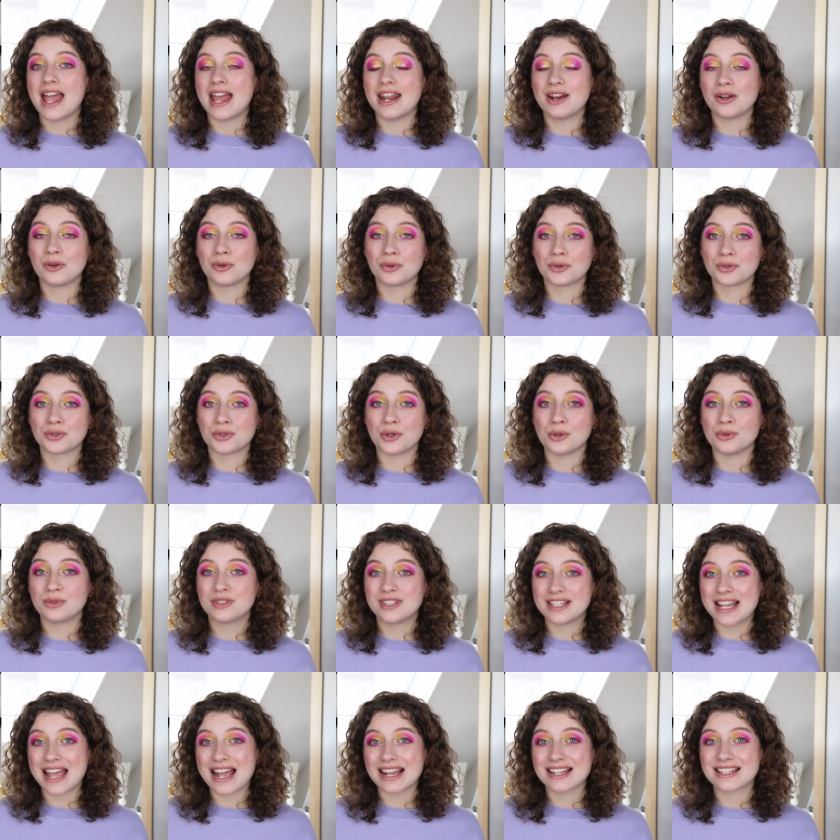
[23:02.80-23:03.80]
and also
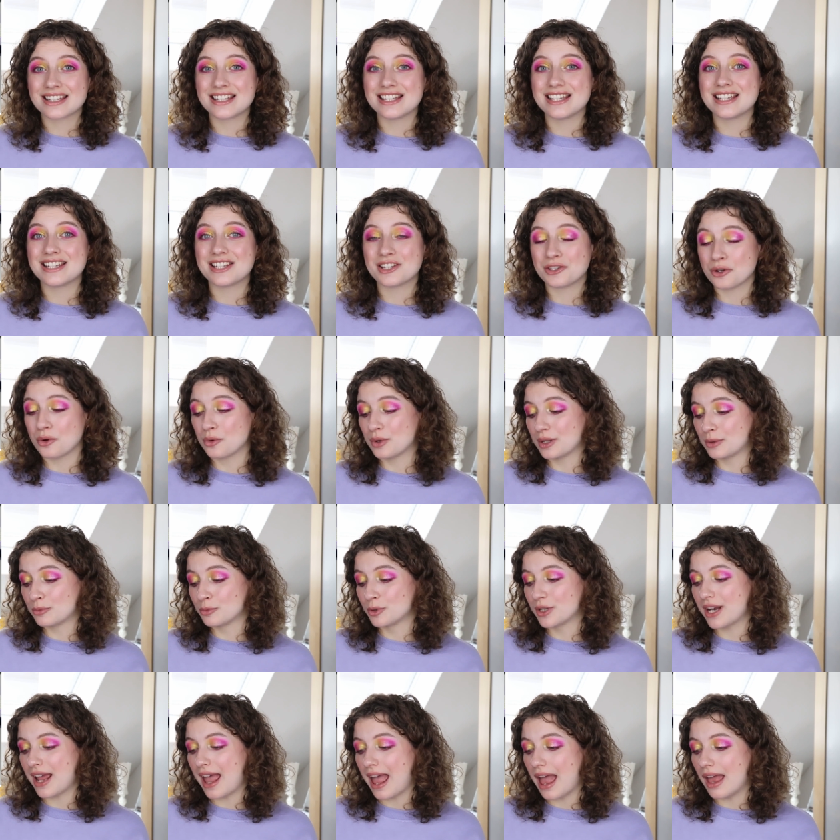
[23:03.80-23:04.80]
taxes, so it
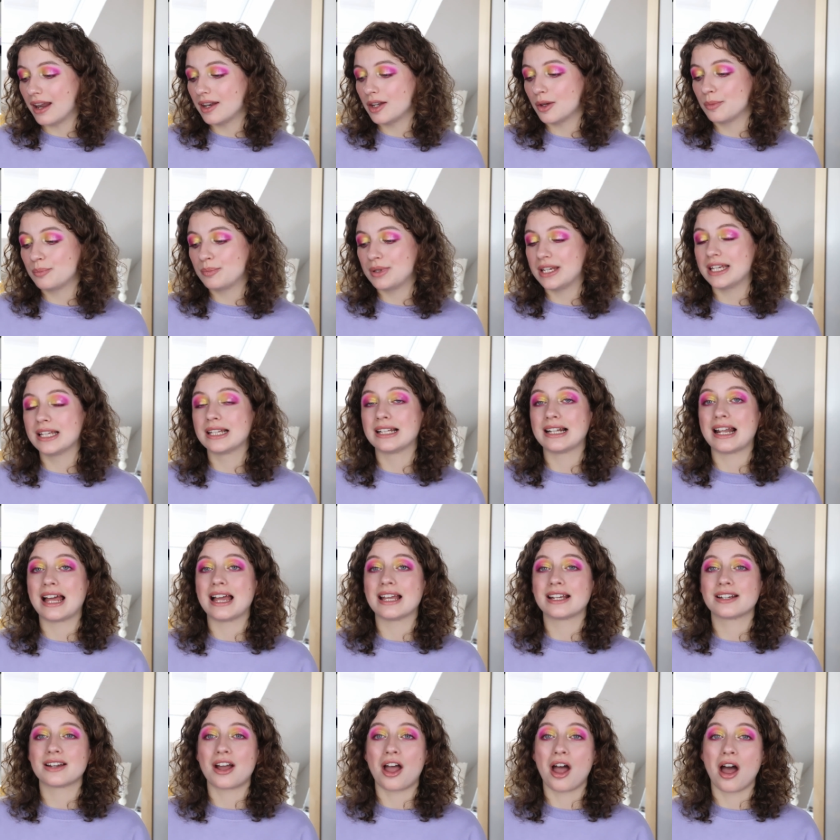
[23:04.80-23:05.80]
would end up being
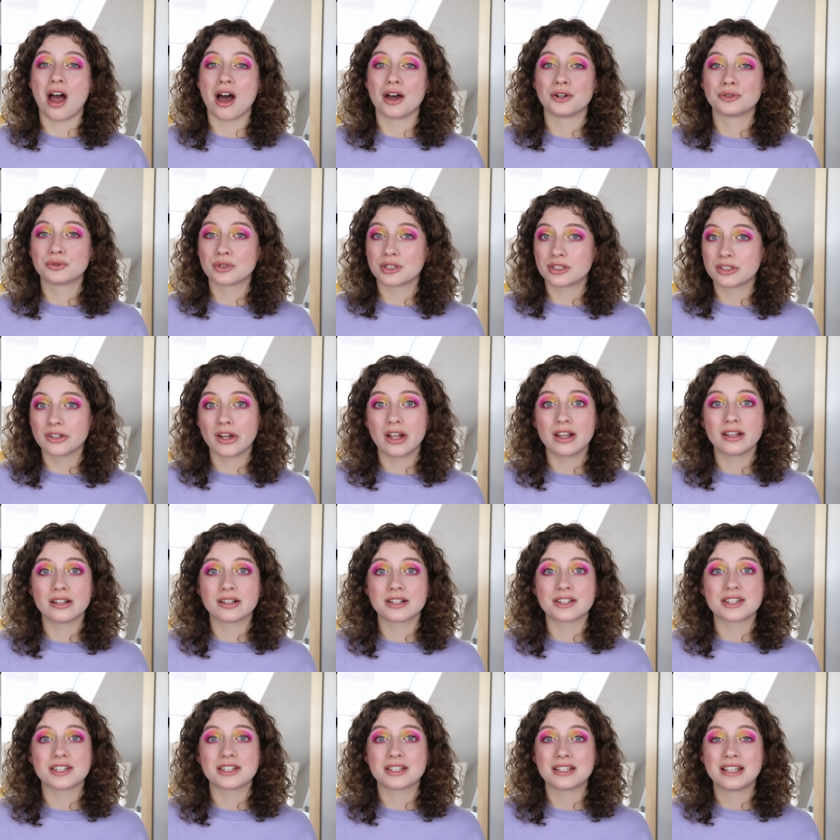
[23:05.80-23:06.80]
like
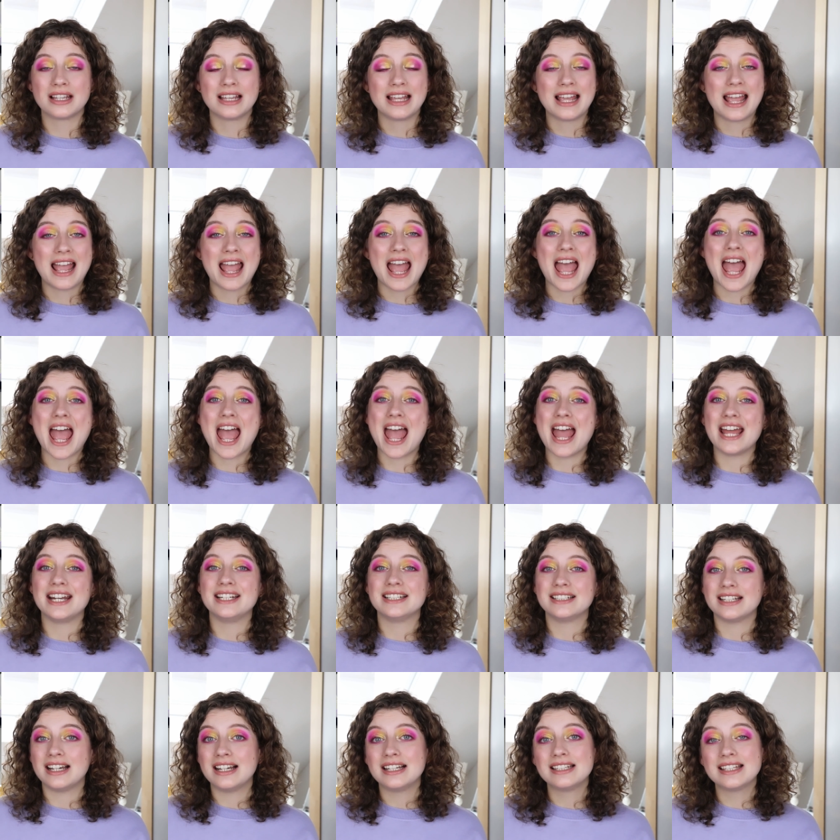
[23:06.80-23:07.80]
$100.
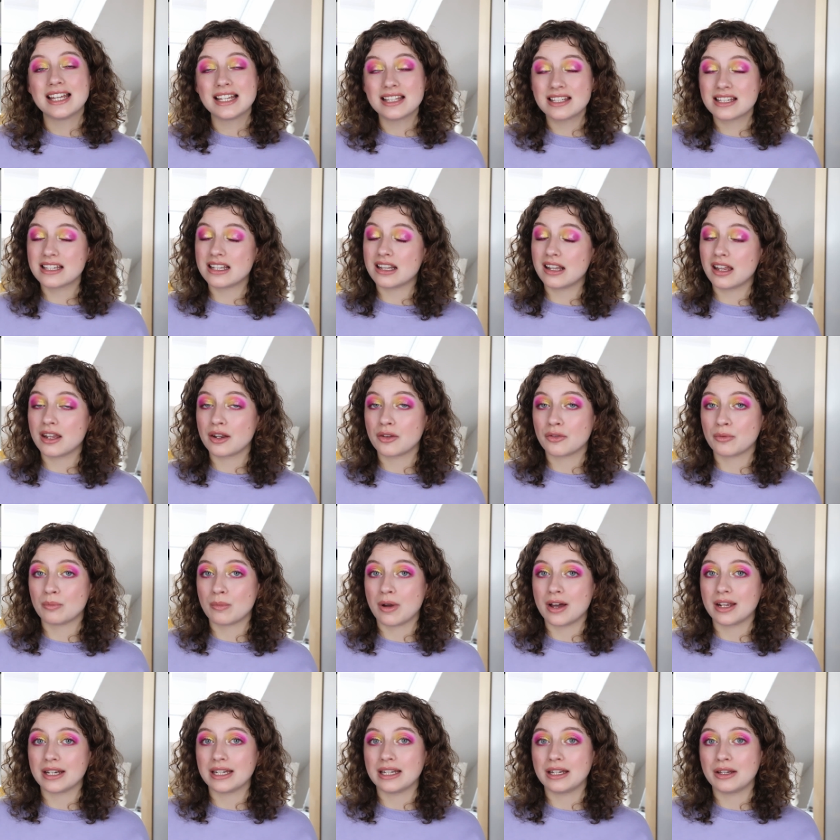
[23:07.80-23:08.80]
And that's a lot of
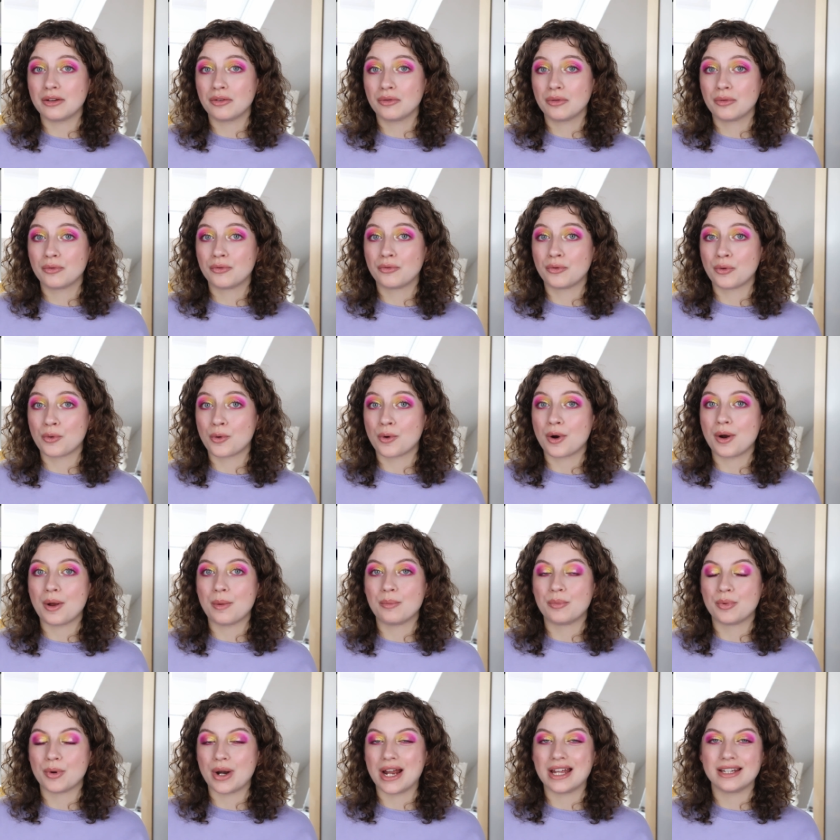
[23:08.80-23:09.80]
money for
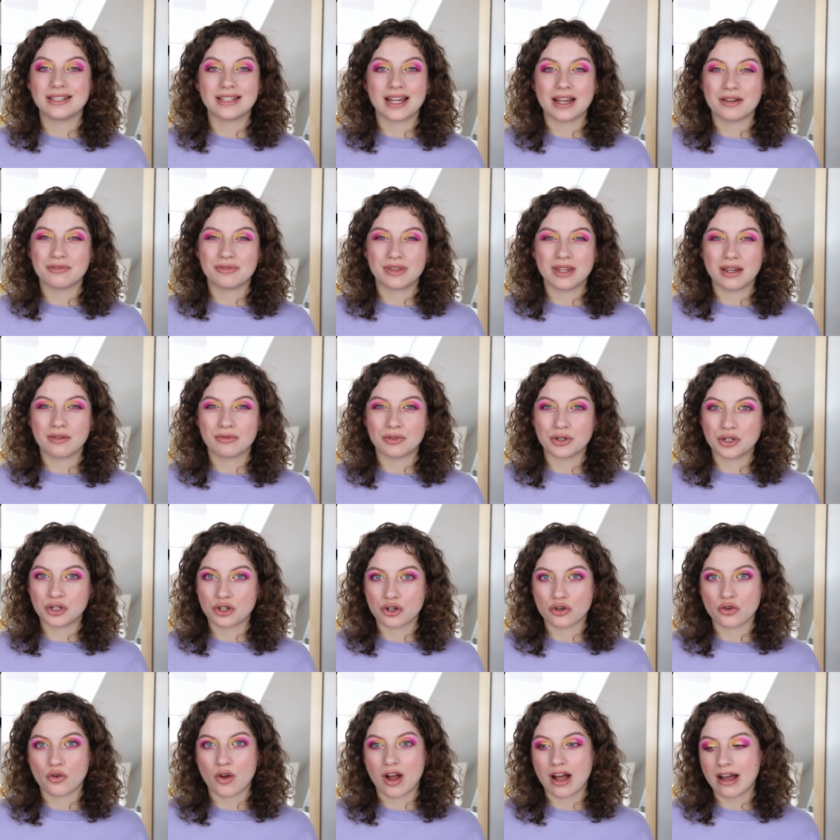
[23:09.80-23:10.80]
a brand I've never
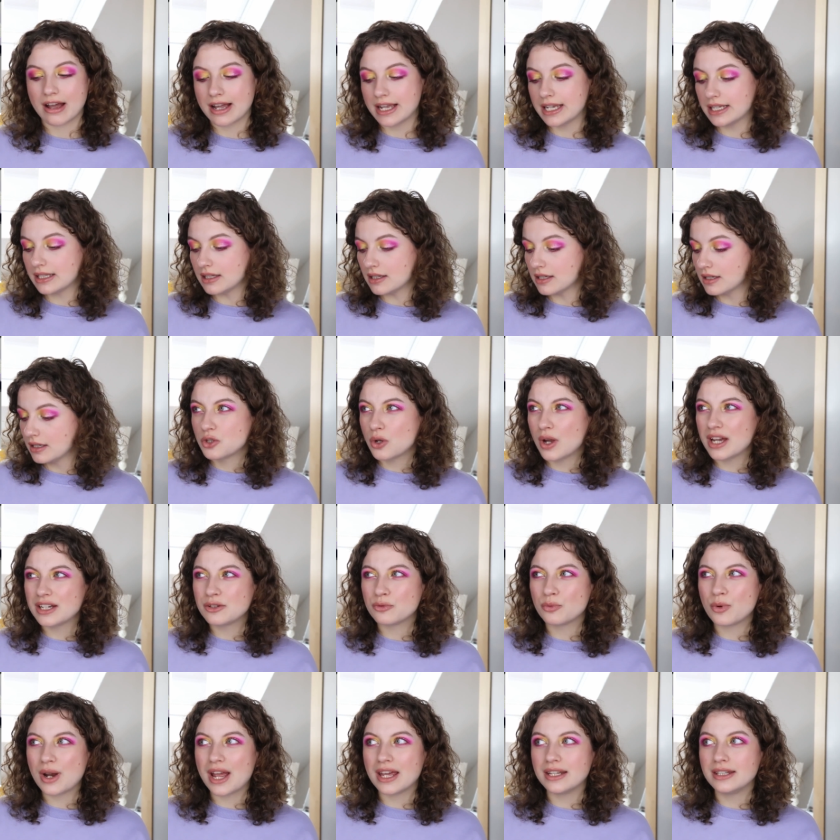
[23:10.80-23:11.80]
tried. So
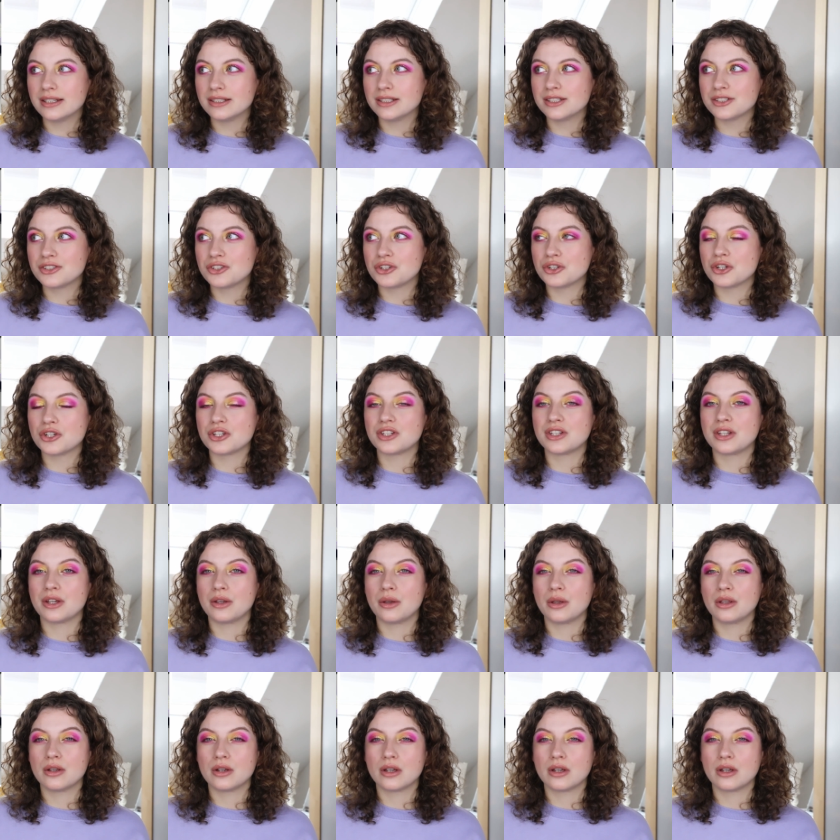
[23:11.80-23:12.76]
I'd rather just